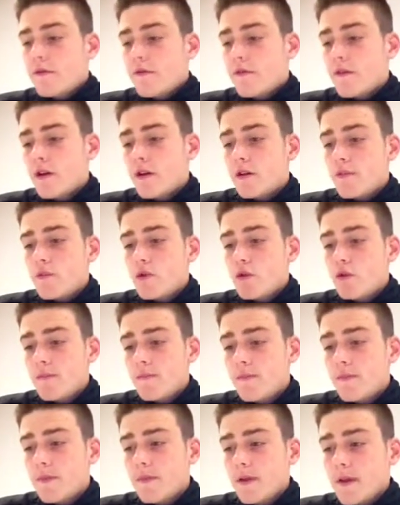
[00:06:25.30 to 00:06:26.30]

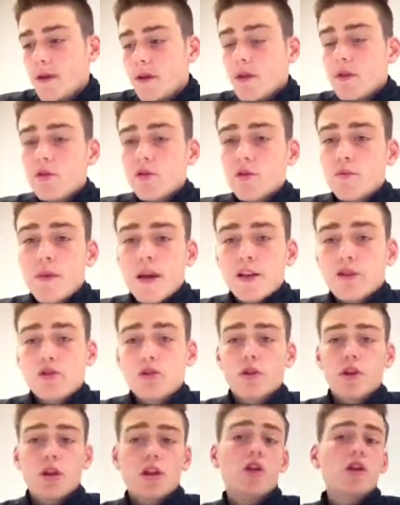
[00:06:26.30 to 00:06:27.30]
Furthermore, just make
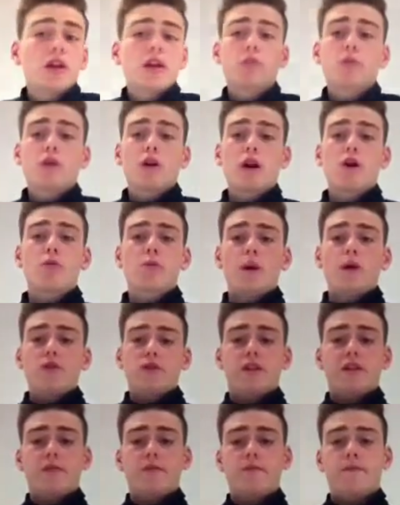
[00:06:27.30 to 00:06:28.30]
sure that you keep your
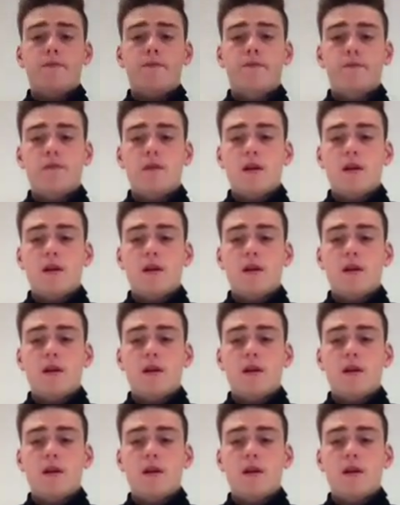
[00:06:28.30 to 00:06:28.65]
elbows in